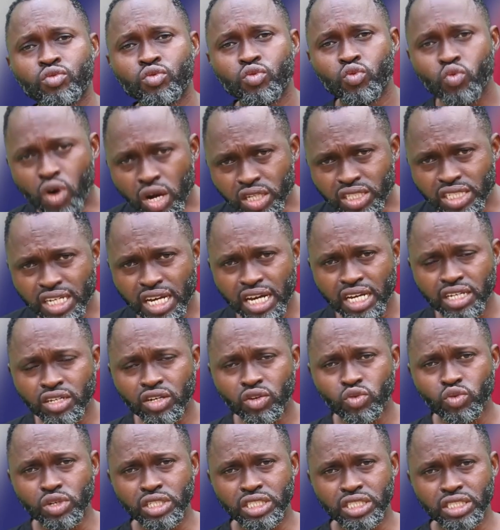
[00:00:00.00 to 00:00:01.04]
What are
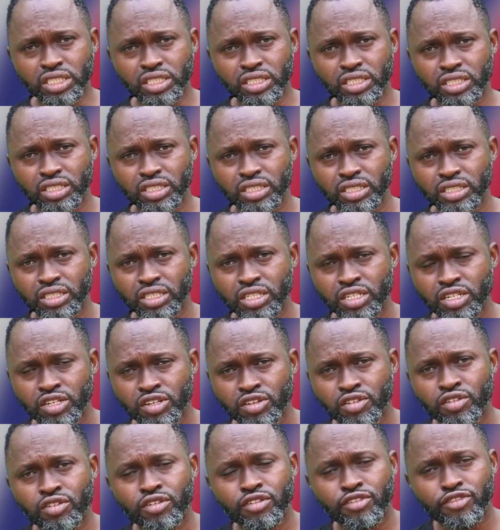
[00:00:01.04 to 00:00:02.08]
your wishes
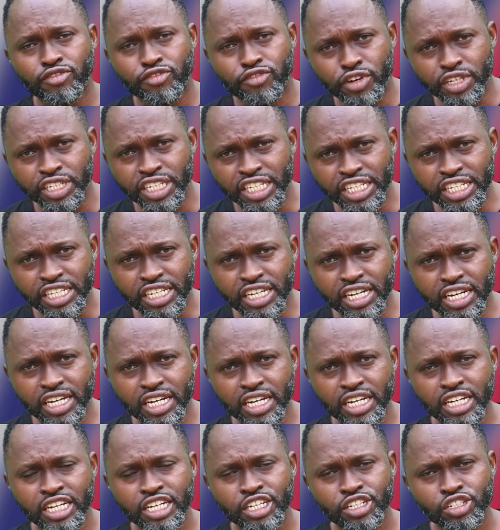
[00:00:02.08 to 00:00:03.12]
for the
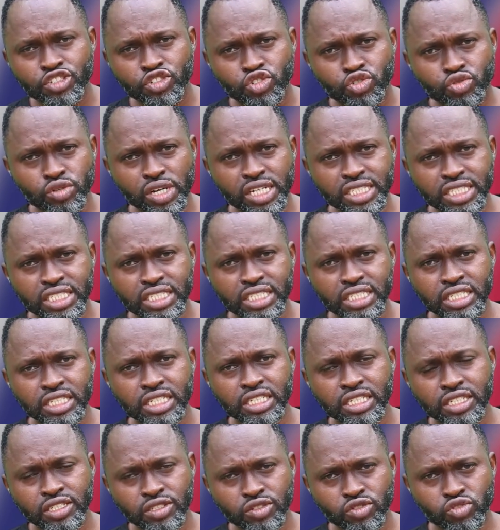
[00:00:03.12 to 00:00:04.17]
year
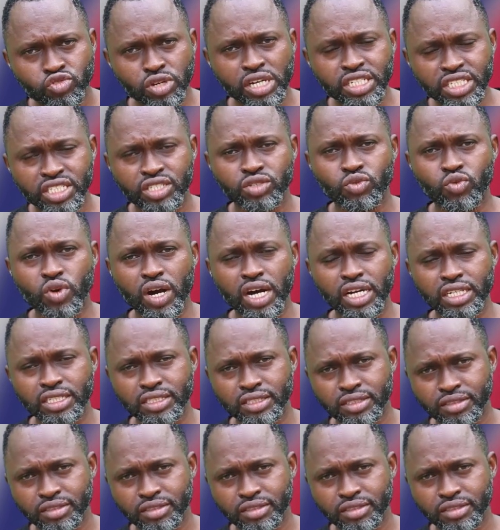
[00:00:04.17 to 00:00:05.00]
2020? 2021?